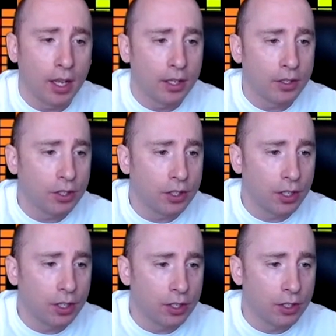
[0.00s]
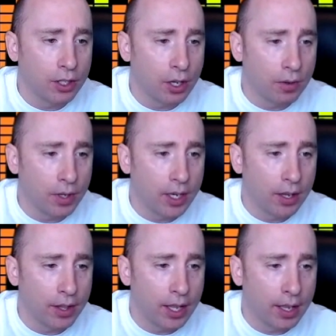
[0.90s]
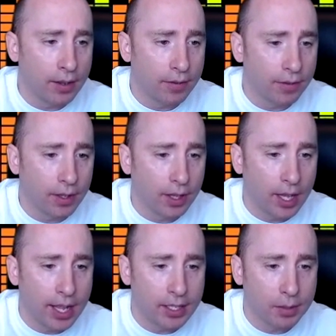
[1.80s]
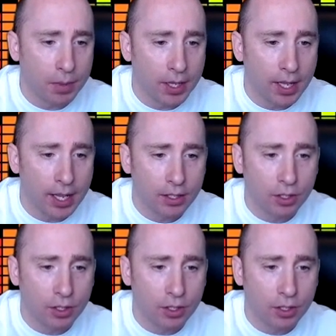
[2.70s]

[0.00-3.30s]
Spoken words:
I'll just zone in on that last bit there.